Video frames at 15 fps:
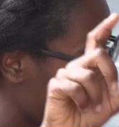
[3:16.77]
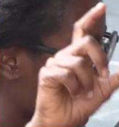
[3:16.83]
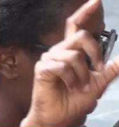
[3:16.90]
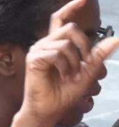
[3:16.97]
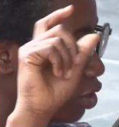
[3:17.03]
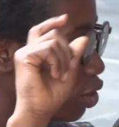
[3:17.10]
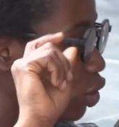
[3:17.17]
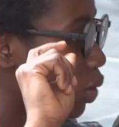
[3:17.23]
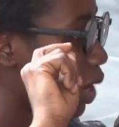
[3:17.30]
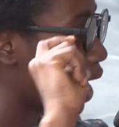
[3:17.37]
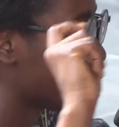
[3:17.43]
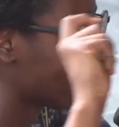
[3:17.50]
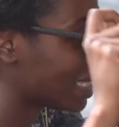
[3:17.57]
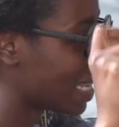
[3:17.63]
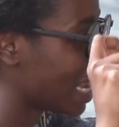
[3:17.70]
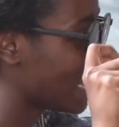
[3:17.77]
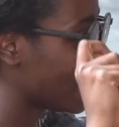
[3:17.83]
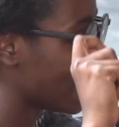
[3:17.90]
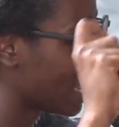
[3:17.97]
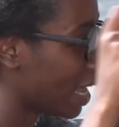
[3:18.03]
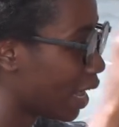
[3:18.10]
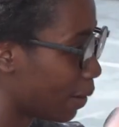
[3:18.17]
and then you assign
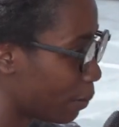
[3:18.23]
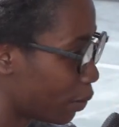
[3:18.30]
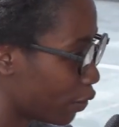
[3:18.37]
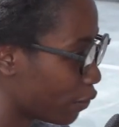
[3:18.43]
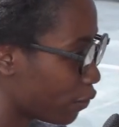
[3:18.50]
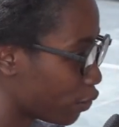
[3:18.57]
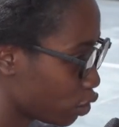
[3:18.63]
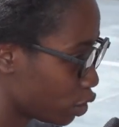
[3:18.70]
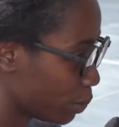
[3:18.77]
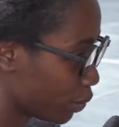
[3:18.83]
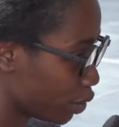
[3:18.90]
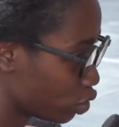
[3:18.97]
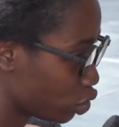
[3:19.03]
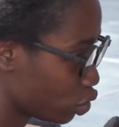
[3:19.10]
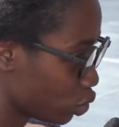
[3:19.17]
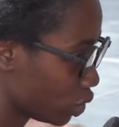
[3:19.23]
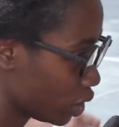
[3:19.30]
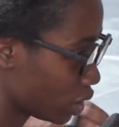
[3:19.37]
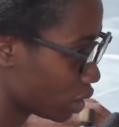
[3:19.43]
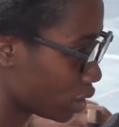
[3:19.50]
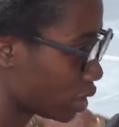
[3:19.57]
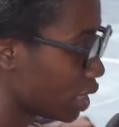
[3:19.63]
a carbon footprint to
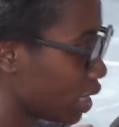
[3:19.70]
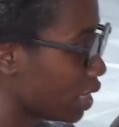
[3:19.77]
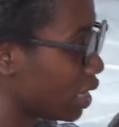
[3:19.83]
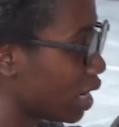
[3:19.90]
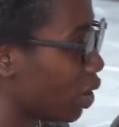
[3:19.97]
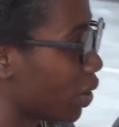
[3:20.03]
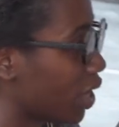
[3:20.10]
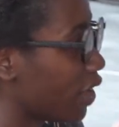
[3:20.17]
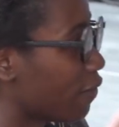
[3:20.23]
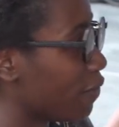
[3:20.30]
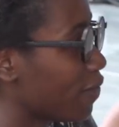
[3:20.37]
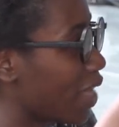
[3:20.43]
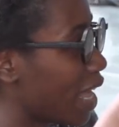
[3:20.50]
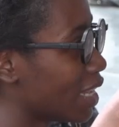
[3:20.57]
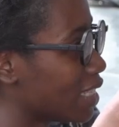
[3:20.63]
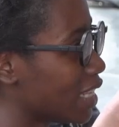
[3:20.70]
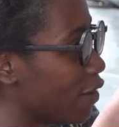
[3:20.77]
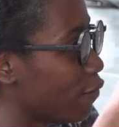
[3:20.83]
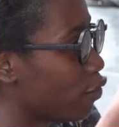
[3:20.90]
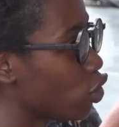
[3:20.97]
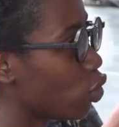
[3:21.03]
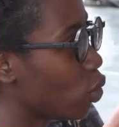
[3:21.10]
it. Now,
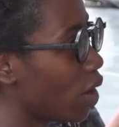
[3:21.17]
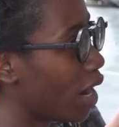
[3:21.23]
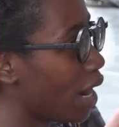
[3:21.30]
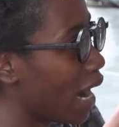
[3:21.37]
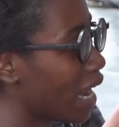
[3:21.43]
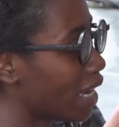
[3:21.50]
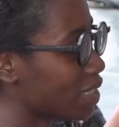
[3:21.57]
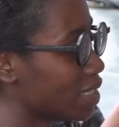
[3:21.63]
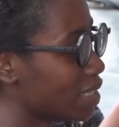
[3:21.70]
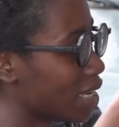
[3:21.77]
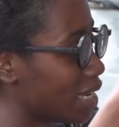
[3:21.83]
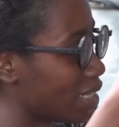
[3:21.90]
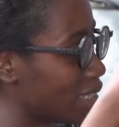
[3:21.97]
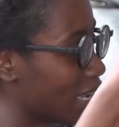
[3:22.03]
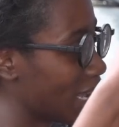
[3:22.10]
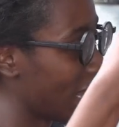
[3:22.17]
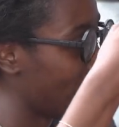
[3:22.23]
if you are acting as a